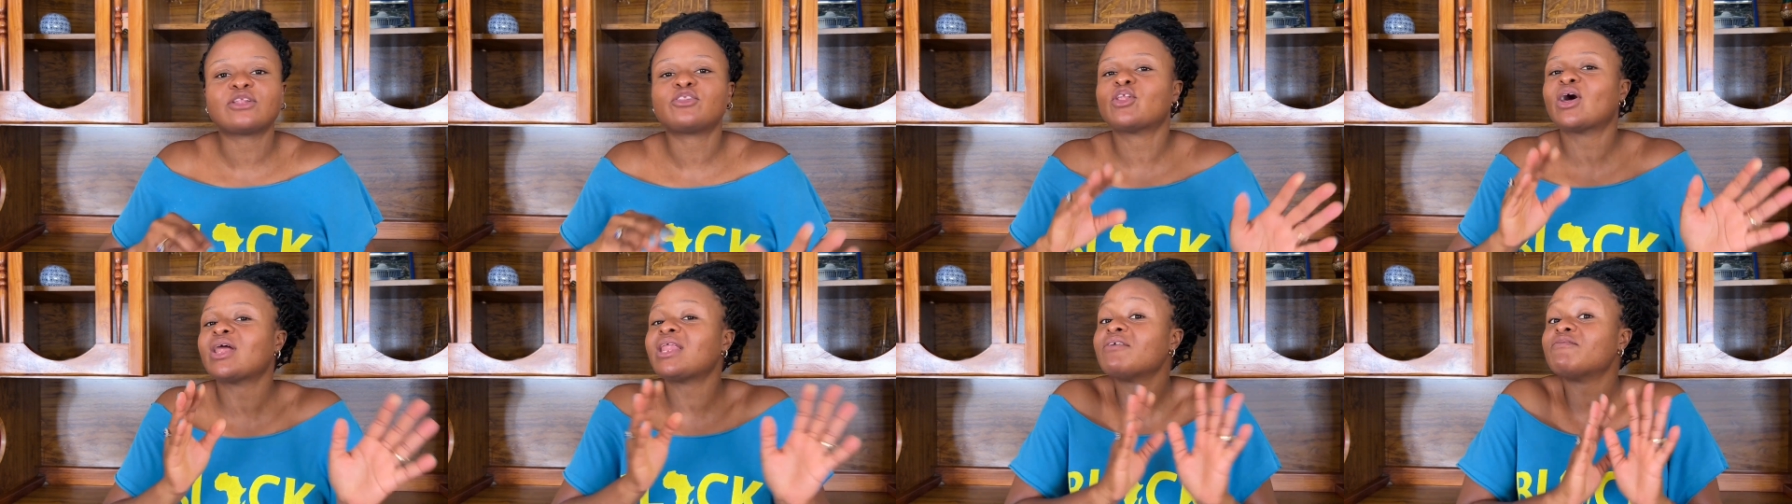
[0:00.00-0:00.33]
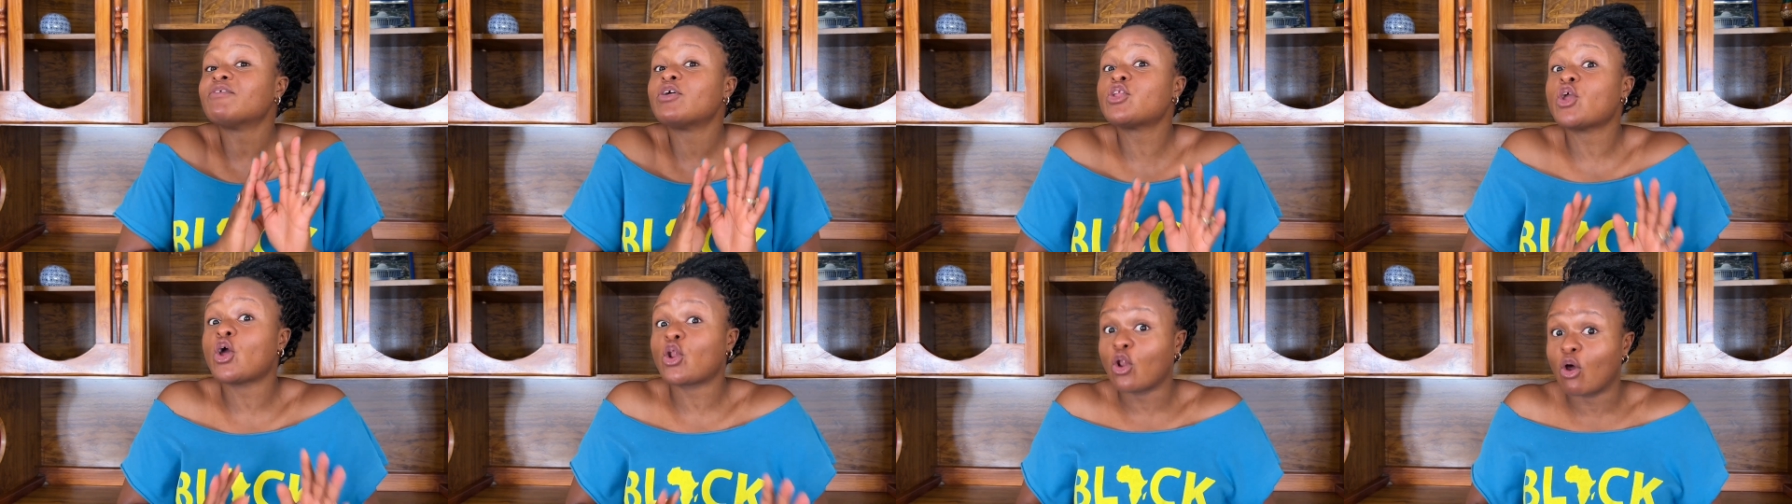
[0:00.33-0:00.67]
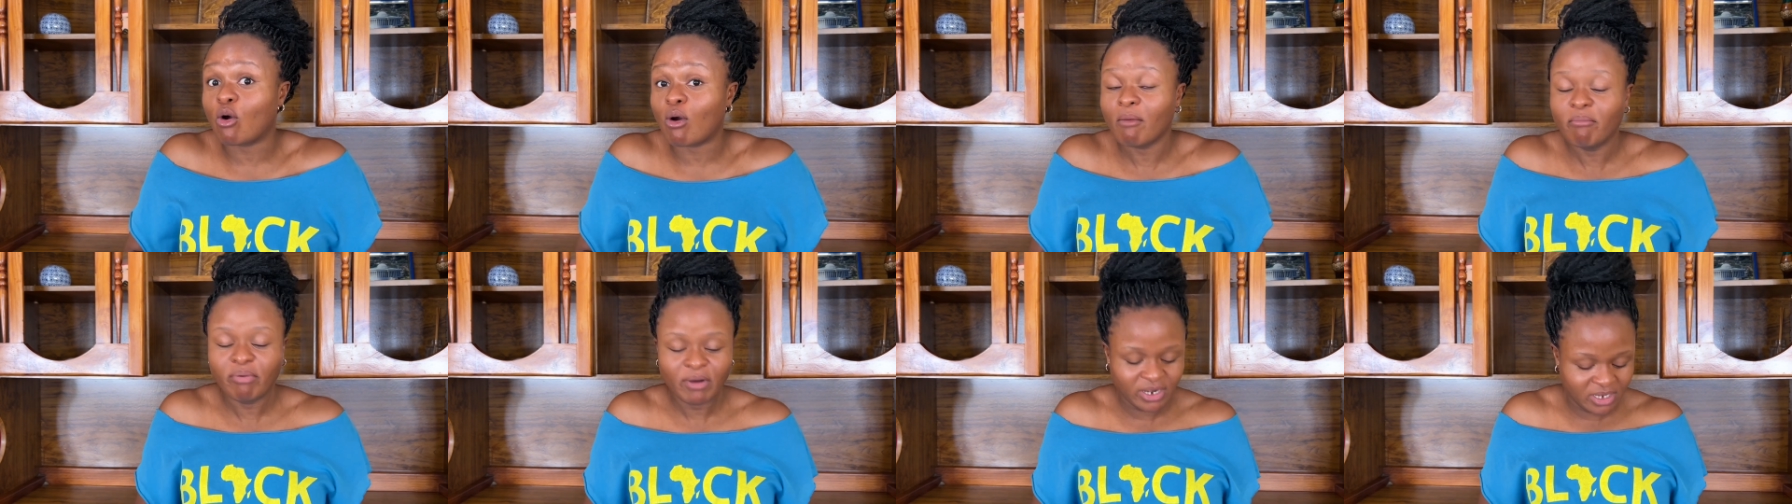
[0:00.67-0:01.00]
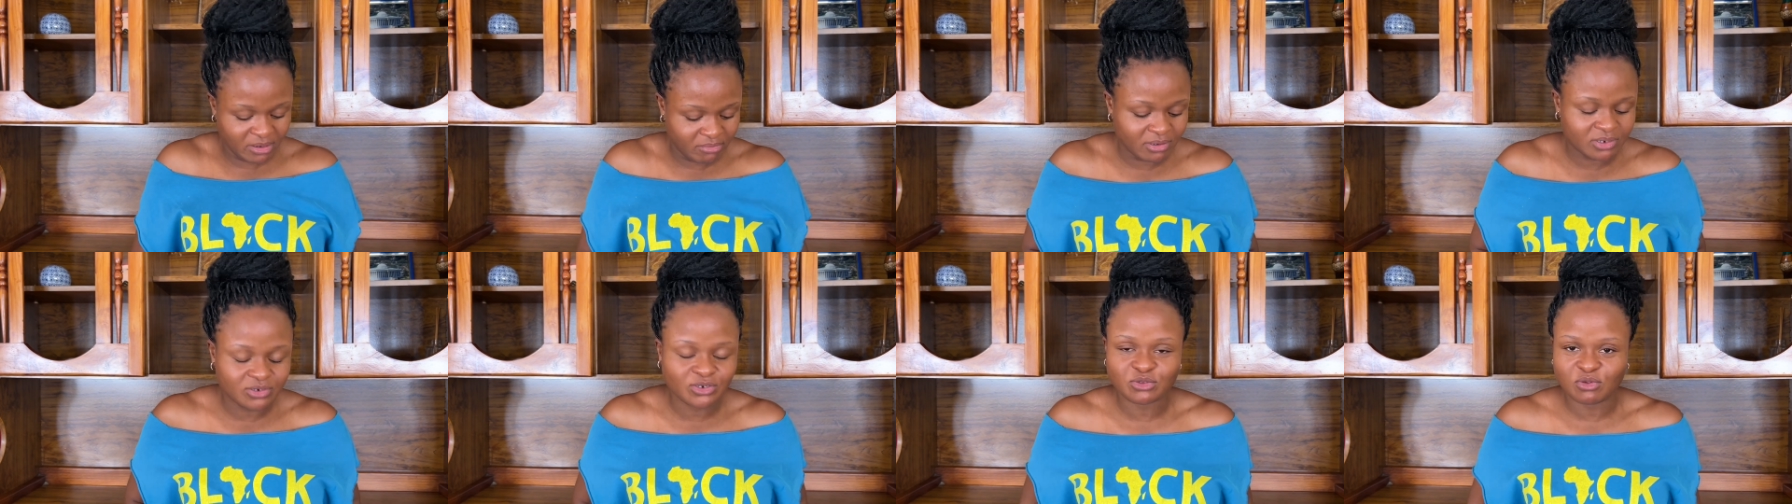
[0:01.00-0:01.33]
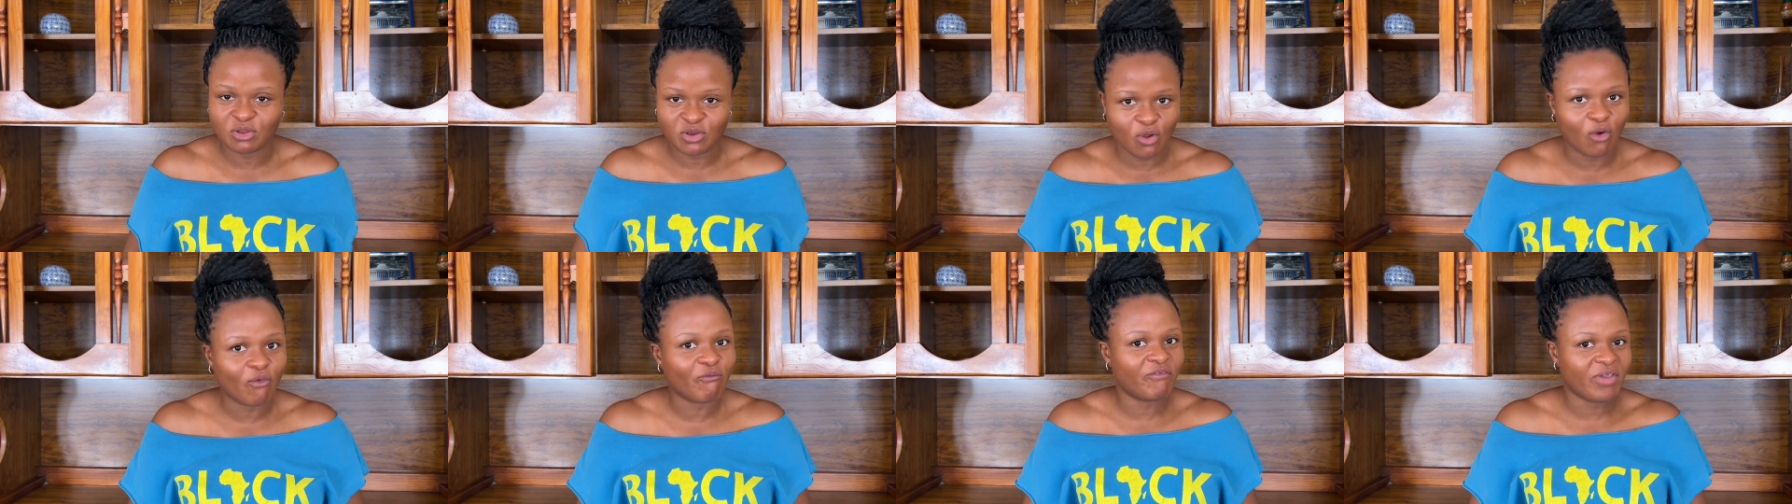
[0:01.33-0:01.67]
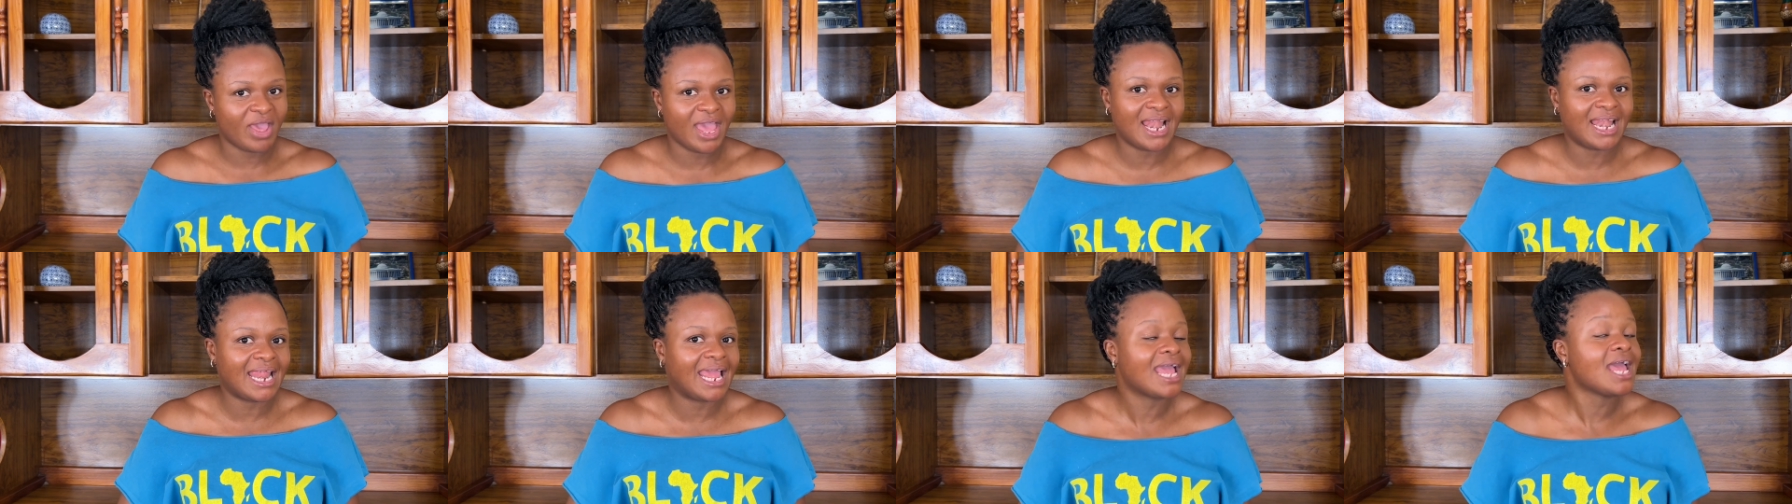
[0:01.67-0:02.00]
Not even your lower body, because we know
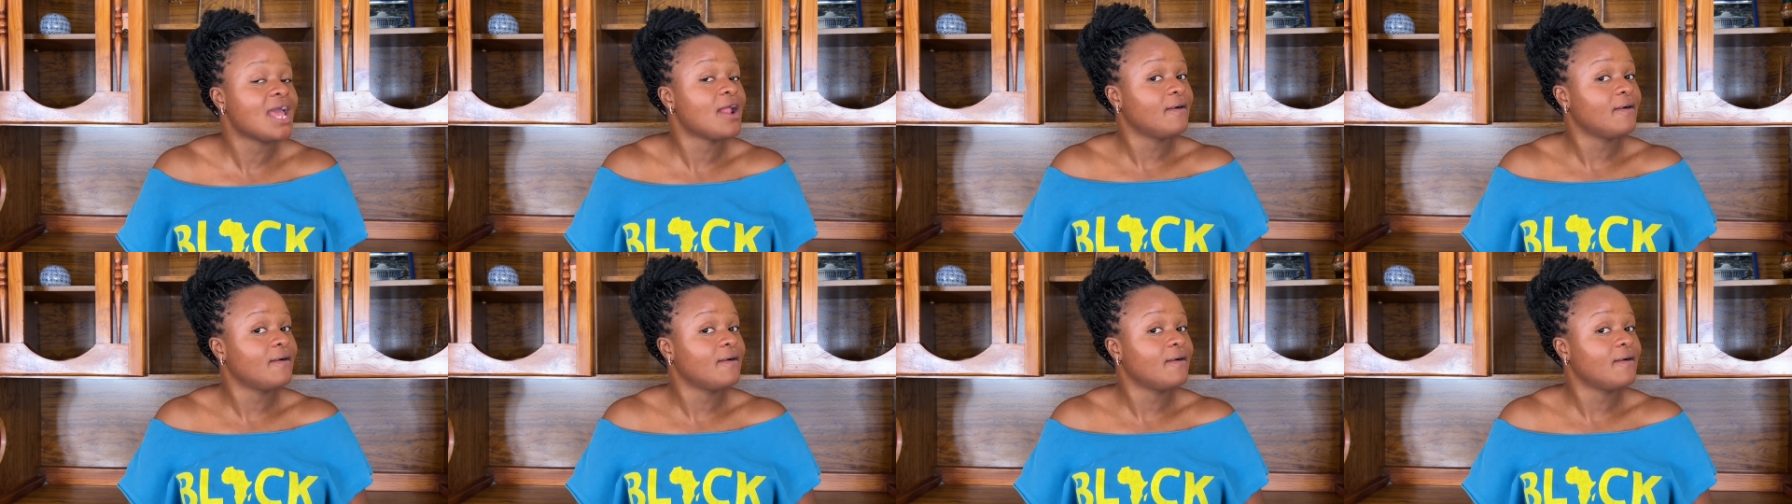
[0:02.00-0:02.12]
vele.